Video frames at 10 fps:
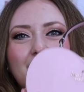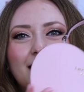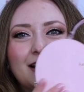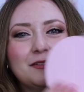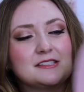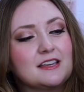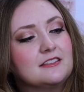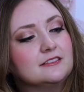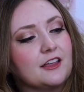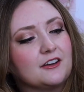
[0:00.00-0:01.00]
And I will say
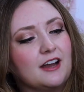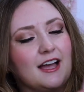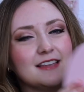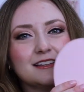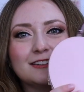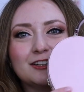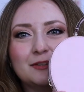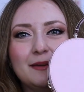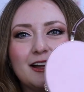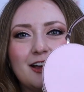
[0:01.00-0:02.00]
the leather has a
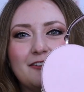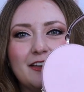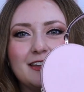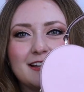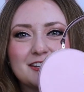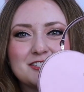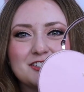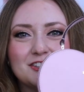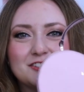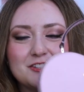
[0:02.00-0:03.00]
little bit of a
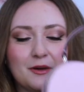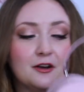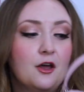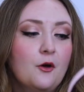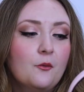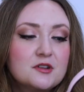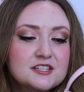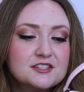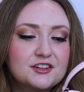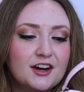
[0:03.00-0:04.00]
texture to it, which
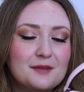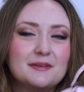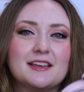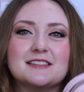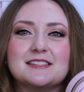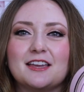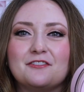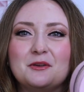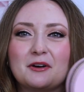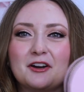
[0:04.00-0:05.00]
is great because
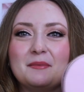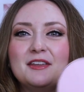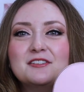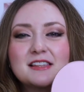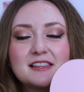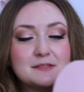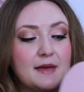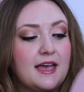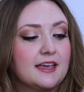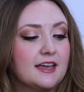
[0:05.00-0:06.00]
if you are going to be using this
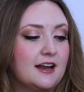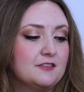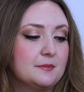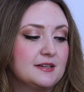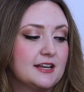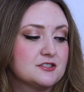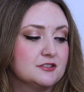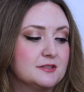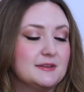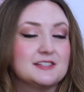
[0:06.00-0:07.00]
bag and have the
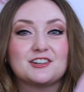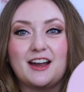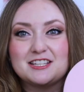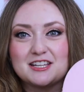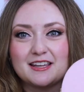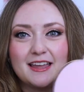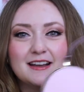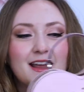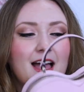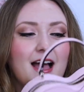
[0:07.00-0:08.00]
potential to be scratching
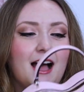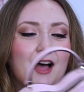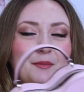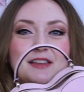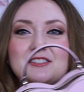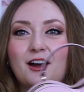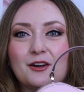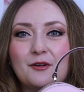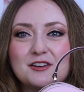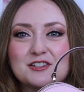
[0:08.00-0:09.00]
it, it's
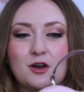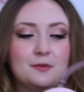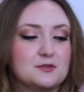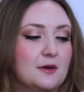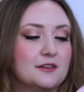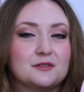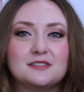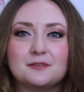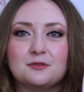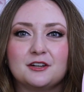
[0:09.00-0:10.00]
not going to show up as well. So
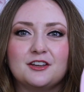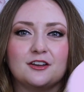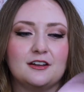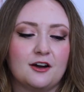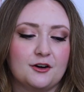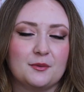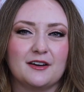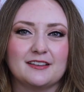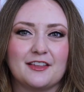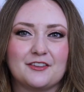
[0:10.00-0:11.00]
it's a pretty good
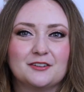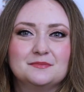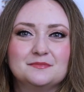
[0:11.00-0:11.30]
hard-wearing leather.